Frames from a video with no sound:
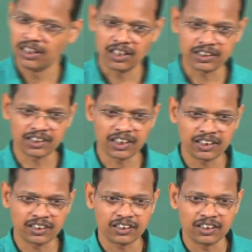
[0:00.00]

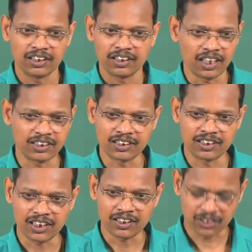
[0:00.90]
Arginine,
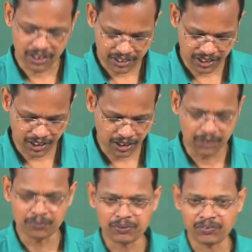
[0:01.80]
lysine, right, you can see
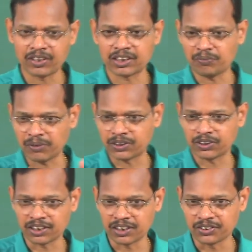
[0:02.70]
the preference of positive
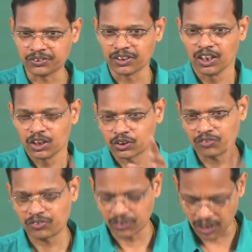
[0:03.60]
charge residues. So
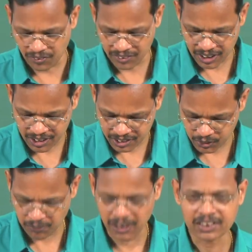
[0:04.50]
if you have any
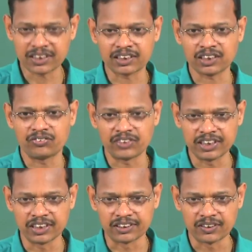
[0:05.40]
small stretch of
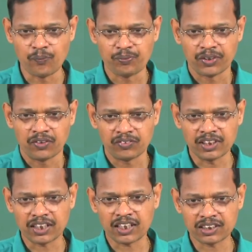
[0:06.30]
regions with
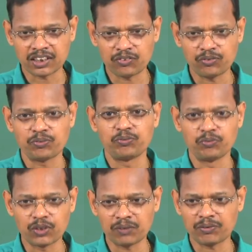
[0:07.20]
the occurrence of
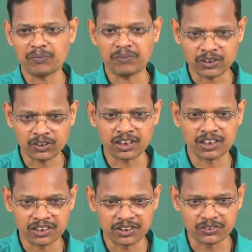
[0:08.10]
more number of positive
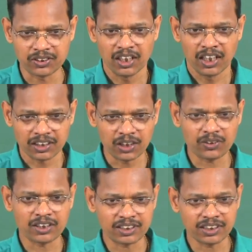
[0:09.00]
charge residues, then you
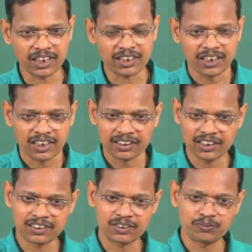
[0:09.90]
can see that
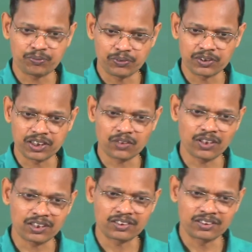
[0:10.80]
this
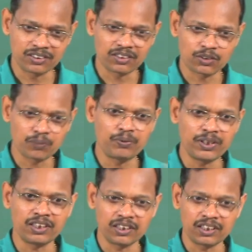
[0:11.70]
sequence could
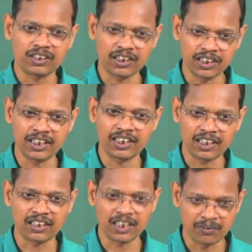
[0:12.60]
be a
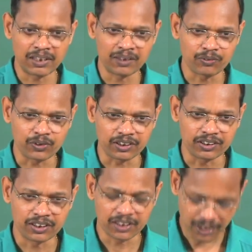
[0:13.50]
DNA or RNA binding protein,
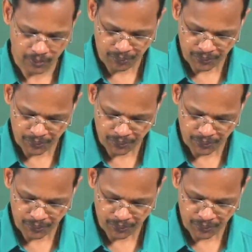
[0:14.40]
right.